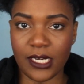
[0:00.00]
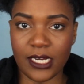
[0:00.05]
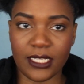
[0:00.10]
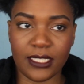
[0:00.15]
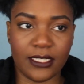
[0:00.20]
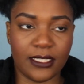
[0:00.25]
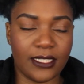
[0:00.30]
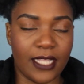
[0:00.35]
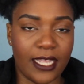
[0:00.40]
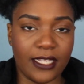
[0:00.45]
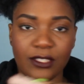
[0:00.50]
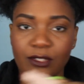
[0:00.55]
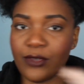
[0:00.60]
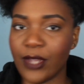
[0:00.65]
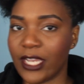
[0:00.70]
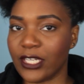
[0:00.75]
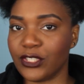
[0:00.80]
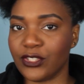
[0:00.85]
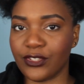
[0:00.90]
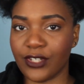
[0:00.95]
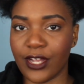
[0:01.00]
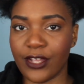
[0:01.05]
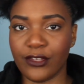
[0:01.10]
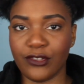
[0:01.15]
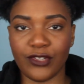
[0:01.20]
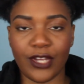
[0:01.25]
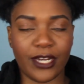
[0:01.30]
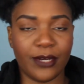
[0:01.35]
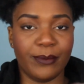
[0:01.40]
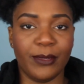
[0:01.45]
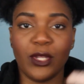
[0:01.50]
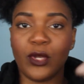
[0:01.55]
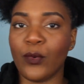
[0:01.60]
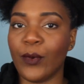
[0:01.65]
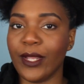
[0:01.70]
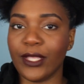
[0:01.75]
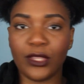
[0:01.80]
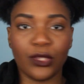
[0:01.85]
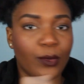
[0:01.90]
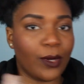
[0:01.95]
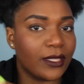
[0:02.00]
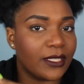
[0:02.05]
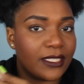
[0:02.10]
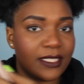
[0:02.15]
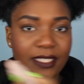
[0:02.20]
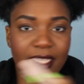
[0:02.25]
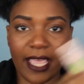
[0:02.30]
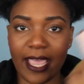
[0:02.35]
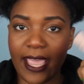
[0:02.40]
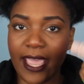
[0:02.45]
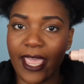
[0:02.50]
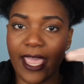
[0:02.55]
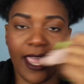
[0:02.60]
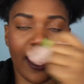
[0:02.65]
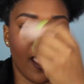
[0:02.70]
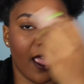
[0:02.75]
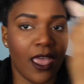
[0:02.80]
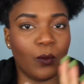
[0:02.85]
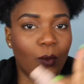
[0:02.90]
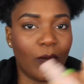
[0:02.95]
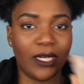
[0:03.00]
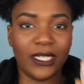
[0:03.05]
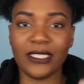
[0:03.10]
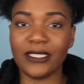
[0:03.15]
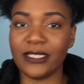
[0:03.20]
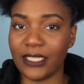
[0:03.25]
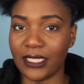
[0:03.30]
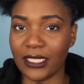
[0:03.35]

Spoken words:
It's not too extra. You're trying to be quick throughout the day, one and